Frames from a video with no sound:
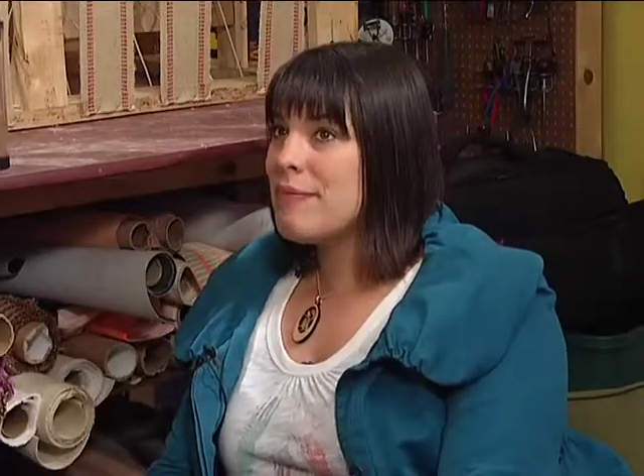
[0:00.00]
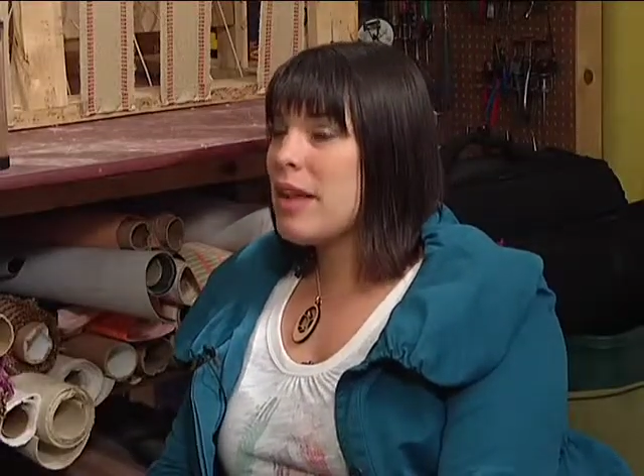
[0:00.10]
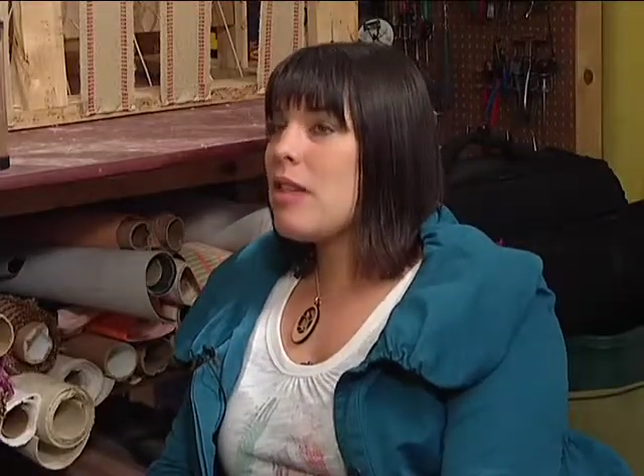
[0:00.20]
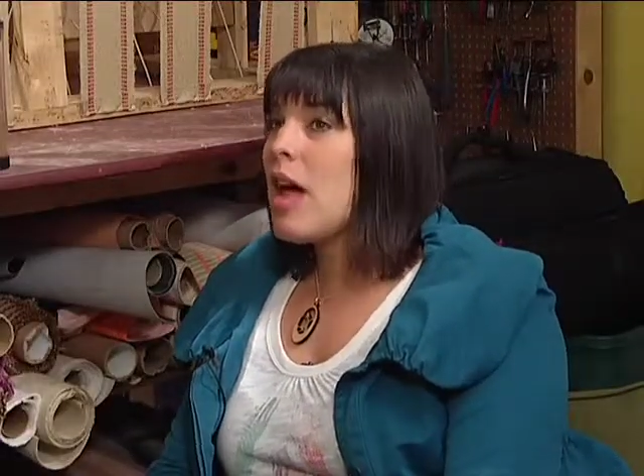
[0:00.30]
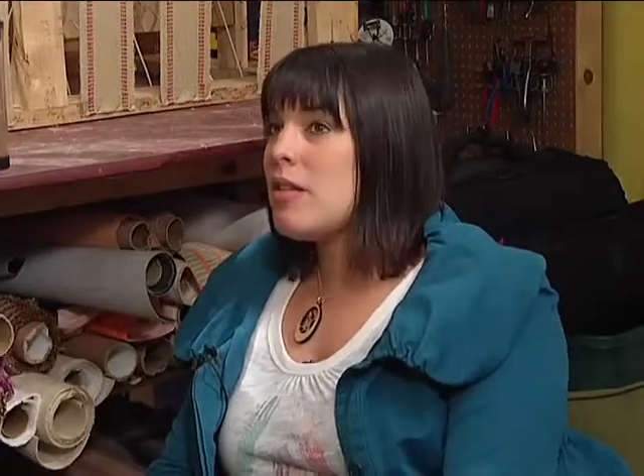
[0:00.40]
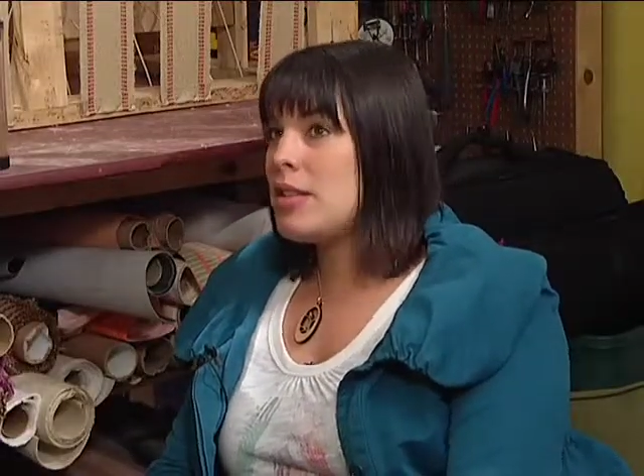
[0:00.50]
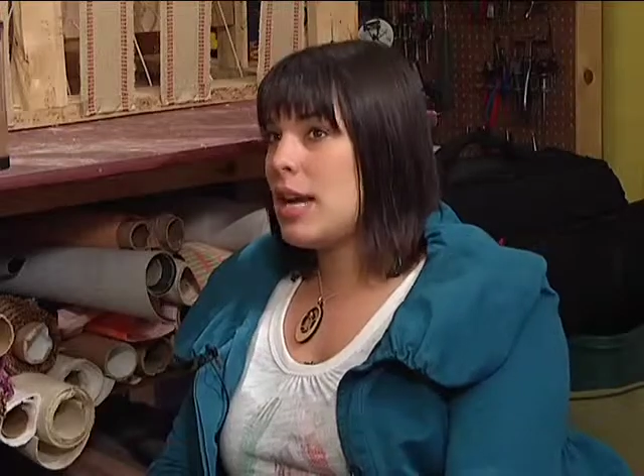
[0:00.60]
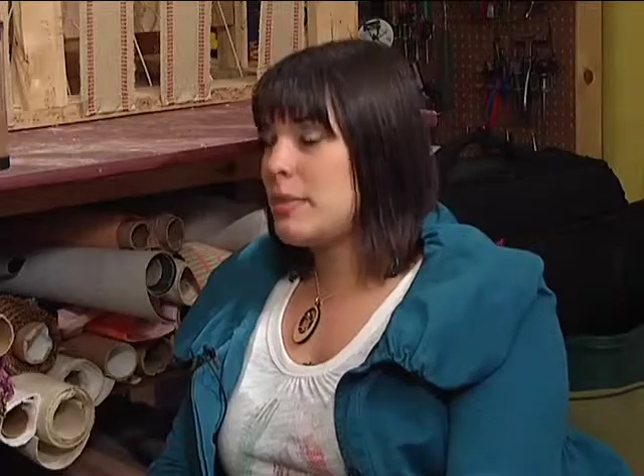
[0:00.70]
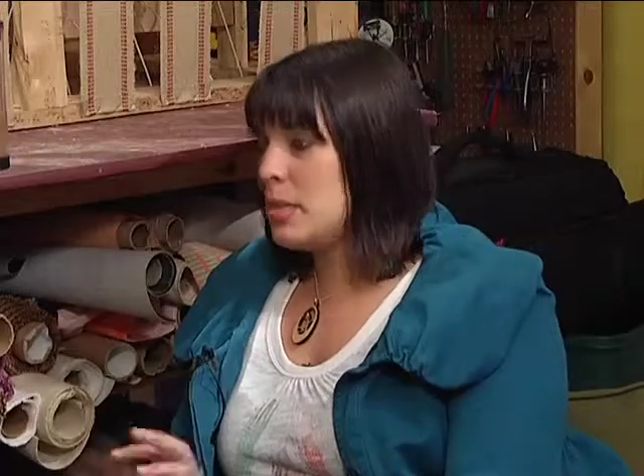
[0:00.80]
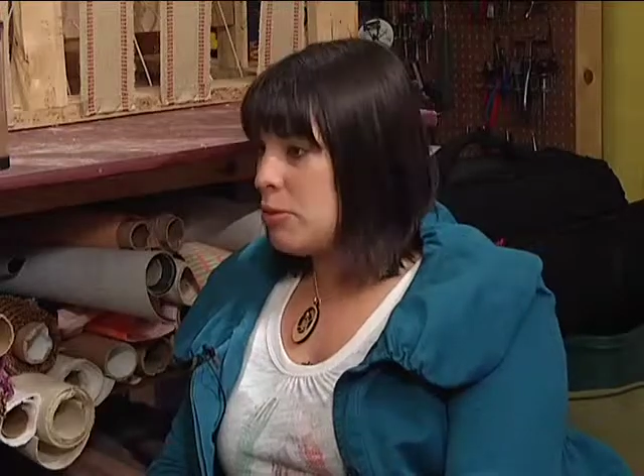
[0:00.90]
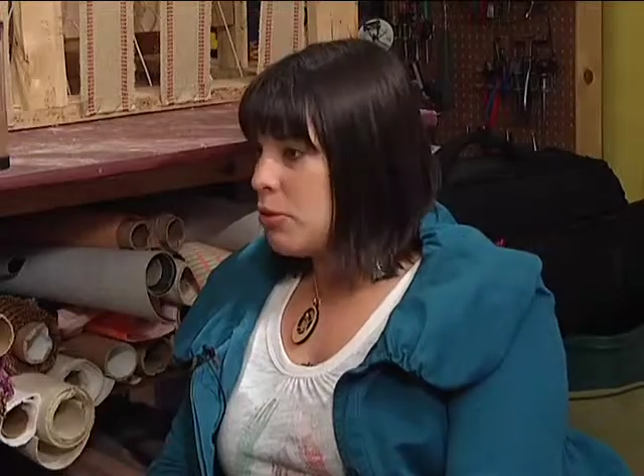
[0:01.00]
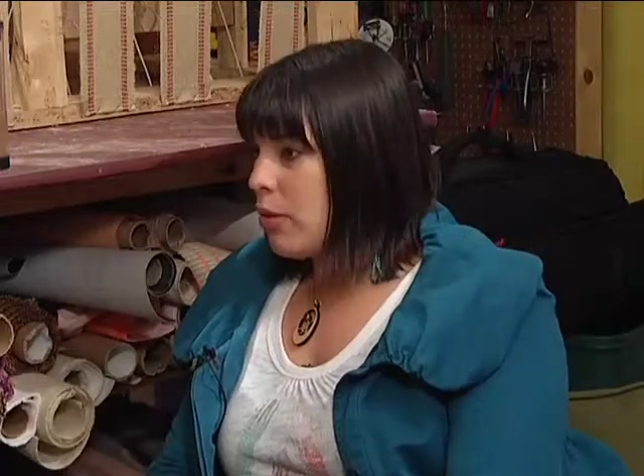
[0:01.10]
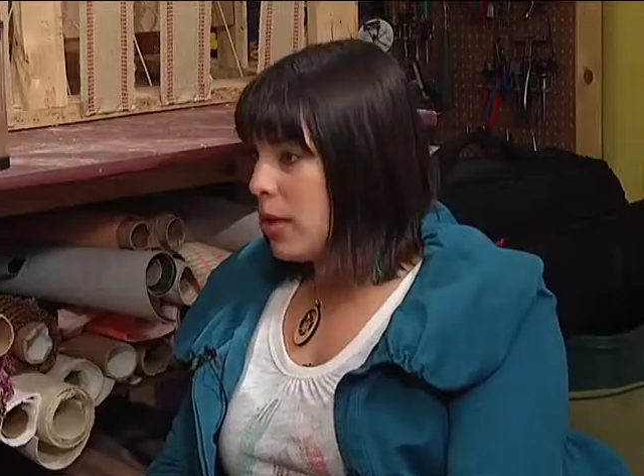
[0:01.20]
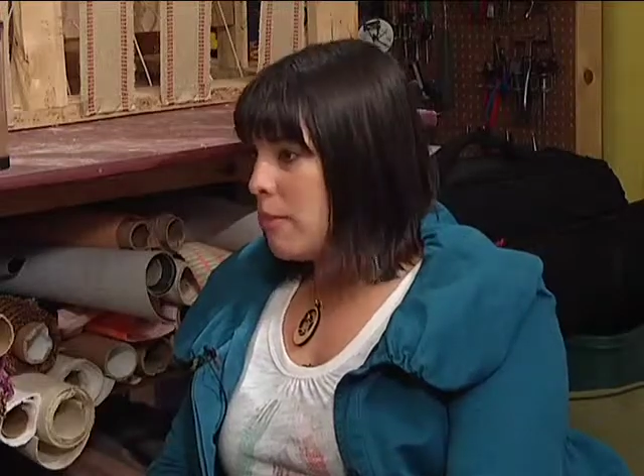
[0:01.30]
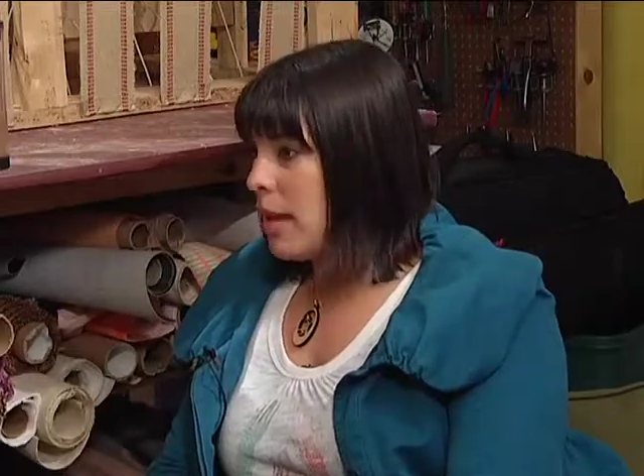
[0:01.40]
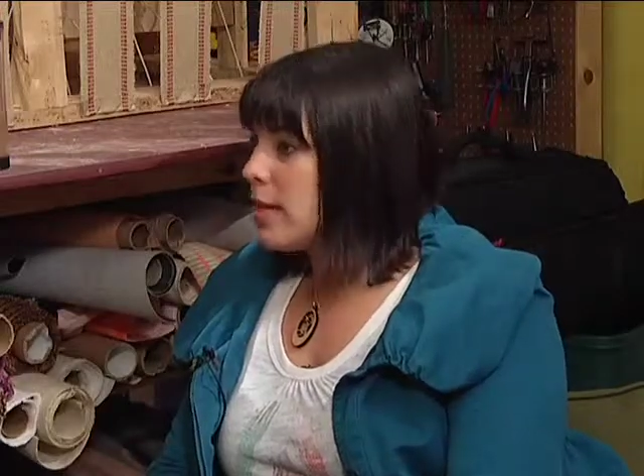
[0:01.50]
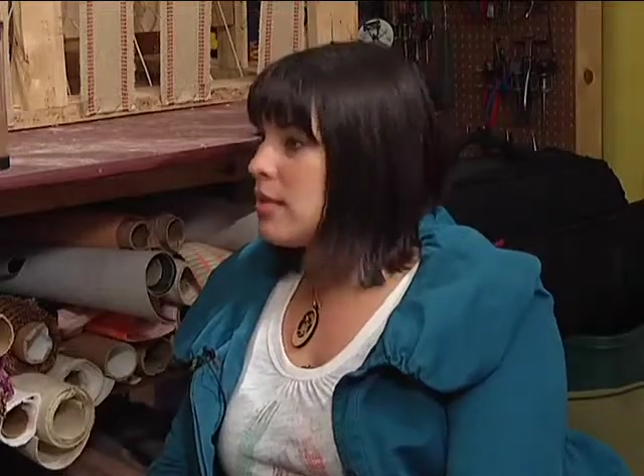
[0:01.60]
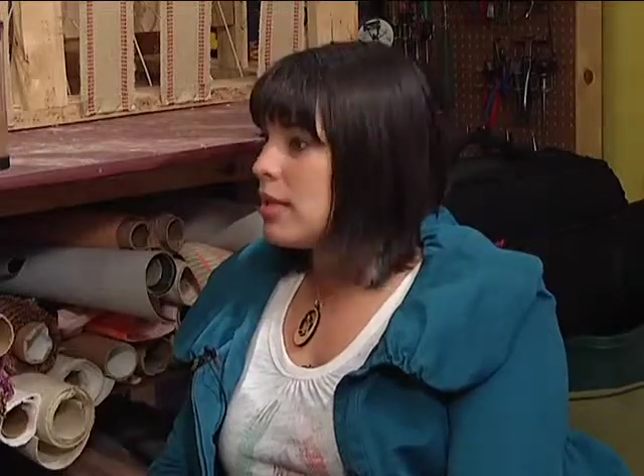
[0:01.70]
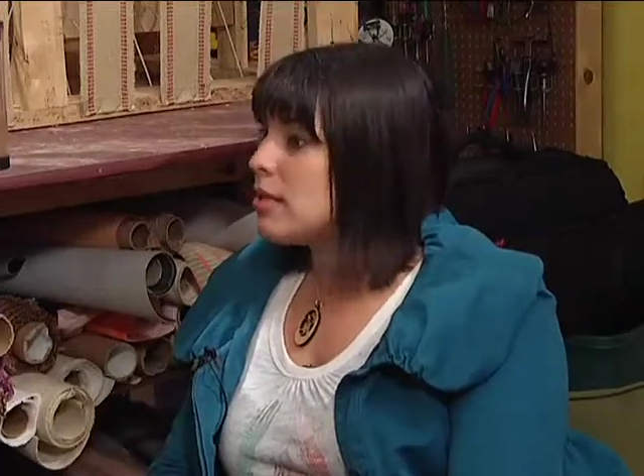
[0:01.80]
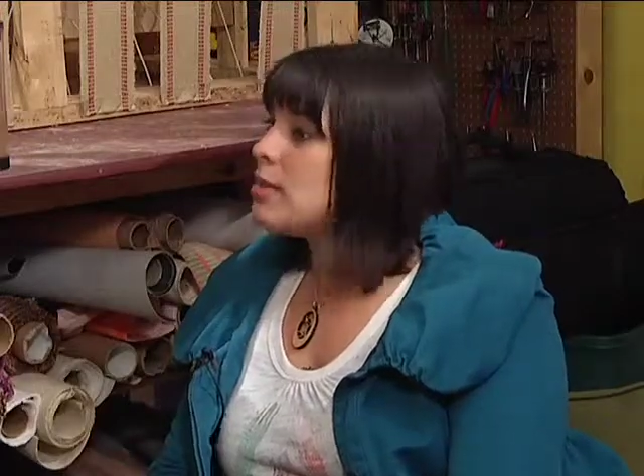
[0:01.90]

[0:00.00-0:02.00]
a lot of the times it's petroleum based and it's